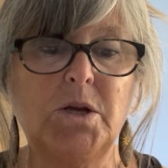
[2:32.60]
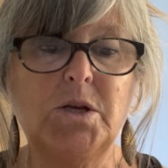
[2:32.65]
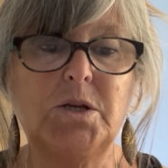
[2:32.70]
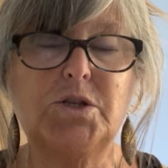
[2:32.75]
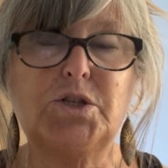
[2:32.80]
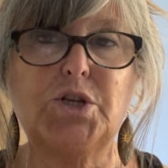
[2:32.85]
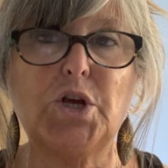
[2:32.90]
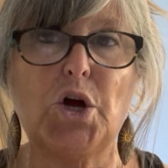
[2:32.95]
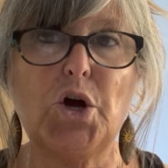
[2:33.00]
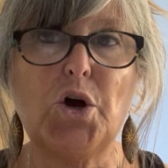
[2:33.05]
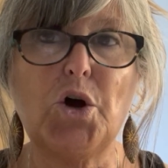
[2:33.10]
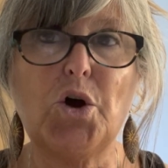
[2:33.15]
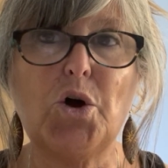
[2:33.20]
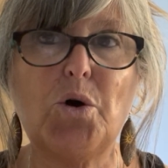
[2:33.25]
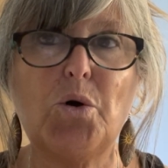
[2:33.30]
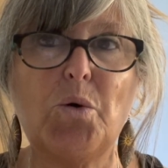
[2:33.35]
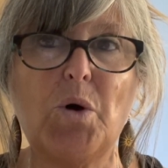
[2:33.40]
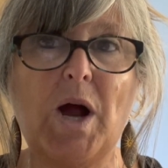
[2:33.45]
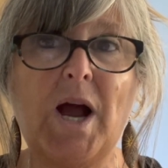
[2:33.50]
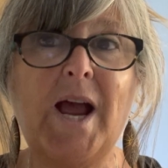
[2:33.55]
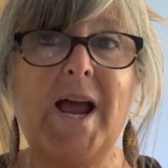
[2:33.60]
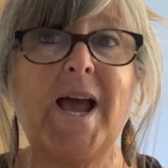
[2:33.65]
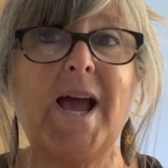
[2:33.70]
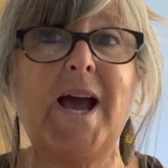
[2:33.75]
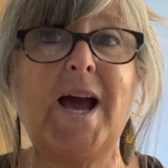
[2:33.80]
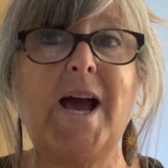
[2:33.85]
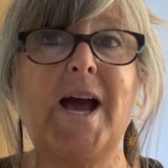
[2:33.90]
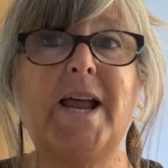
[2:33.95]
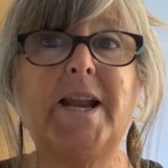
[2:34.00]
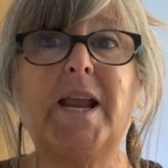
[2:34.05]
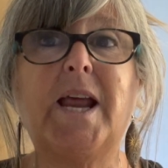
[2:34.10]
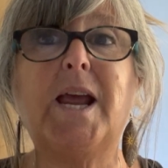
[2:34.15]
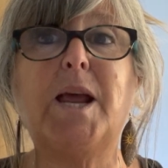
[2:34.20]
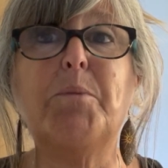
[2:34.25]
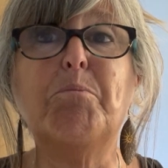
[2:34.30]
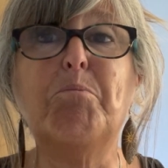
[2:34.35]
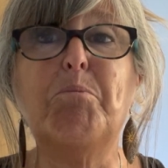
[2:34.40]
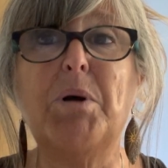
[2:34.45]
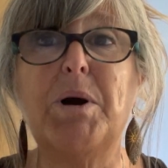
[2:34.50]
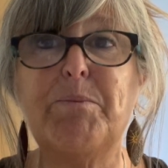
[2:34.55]
So I had a
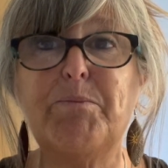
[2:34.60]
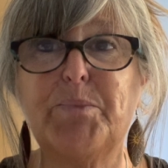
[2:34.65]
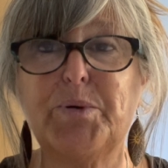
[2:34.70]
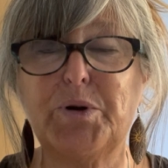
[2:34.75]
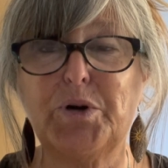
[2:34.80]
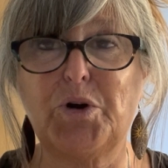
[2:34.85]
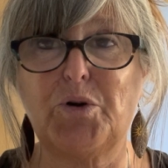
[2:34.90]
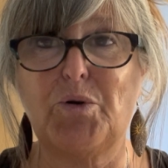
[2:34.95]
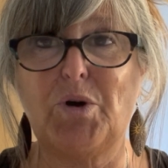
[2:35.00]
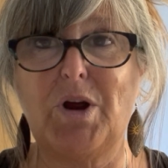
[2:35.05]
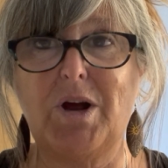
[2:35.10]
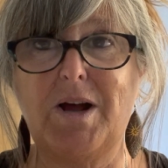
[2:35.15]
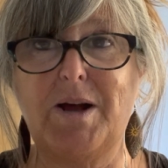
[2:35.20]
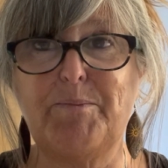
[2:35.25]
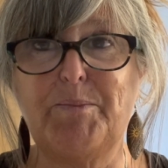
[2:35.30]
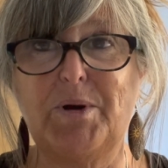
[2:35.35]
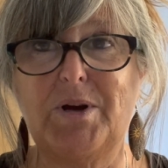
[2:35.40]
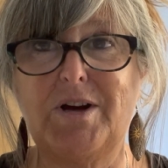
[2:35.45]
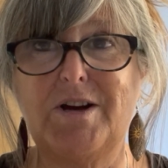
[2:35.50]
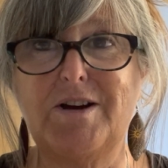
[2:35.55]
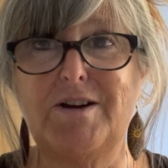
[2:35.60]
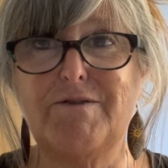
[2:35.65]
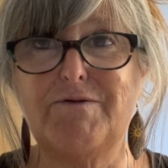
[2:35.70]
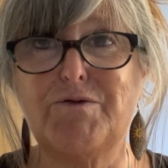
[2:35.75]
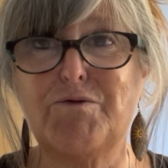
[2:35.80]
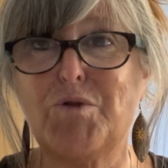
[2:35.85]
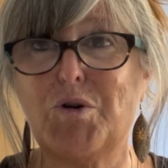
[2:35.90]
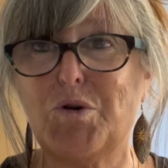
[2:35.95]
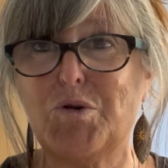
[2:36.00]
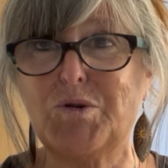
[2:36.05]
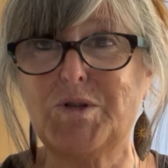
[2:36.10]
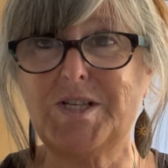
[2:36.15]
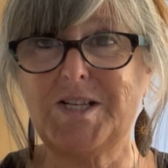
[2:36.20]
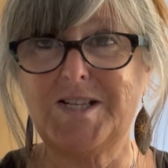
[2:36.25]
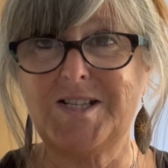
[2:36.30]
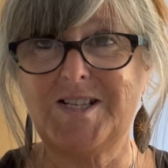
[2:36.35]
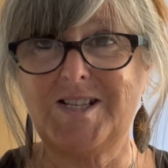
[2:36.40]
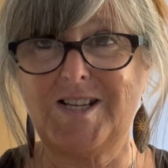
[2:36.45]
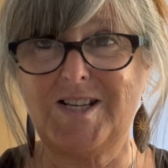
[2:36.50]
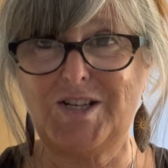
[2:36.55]
bumper crop of
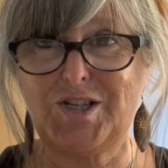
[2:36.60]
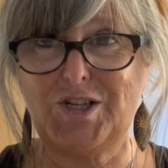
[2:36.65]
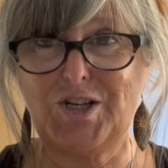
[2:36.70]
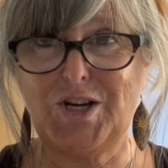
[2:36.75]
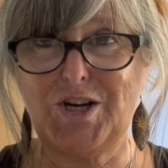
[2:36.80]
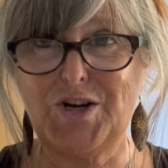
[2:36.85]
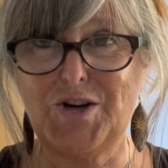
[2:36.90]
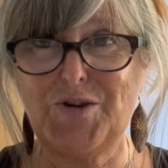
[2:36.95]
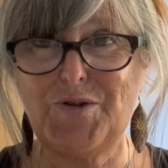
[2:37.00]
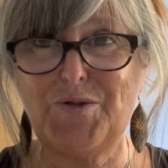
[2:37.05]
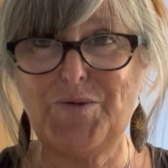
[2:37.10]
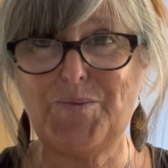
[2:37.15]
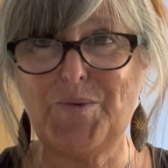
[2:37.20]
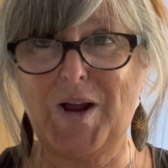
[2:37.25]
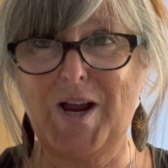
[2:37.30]
roses this year.